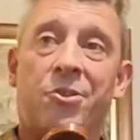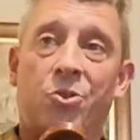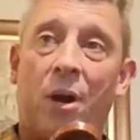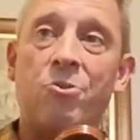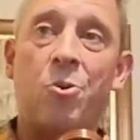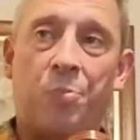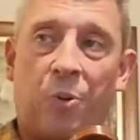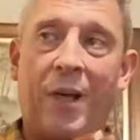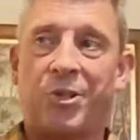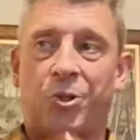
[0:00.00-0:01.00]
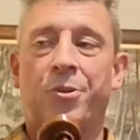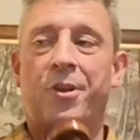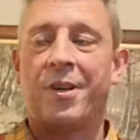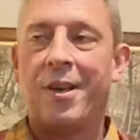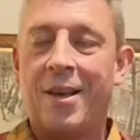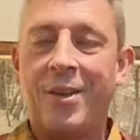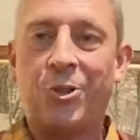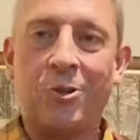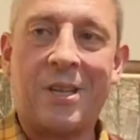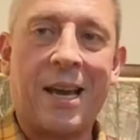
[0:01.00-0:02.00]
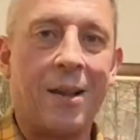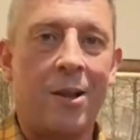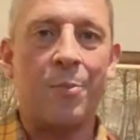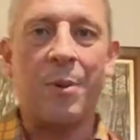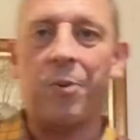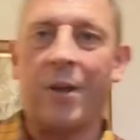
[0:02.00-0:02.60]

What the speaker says: So how you play should kittle up the